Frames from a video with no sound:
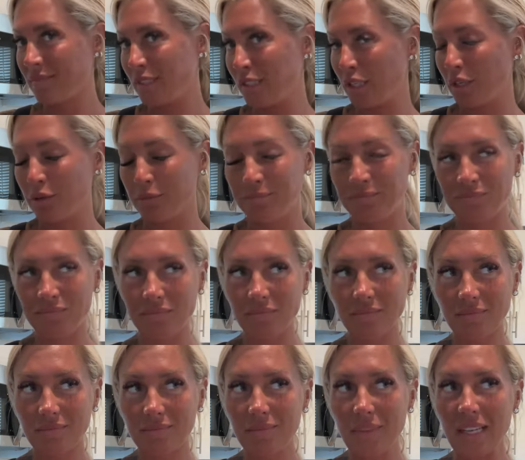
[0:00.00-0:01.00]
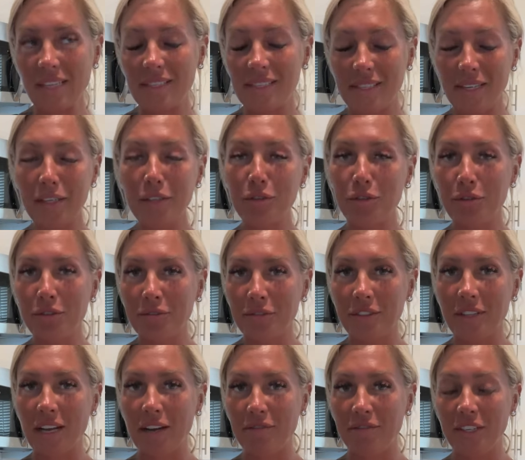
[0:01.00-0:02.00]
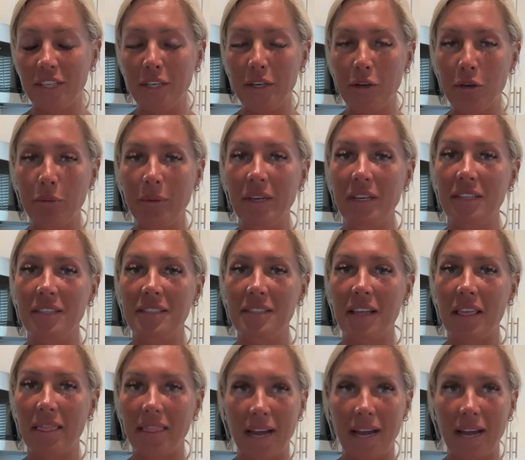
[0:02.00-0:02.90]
So stay tuned for that video because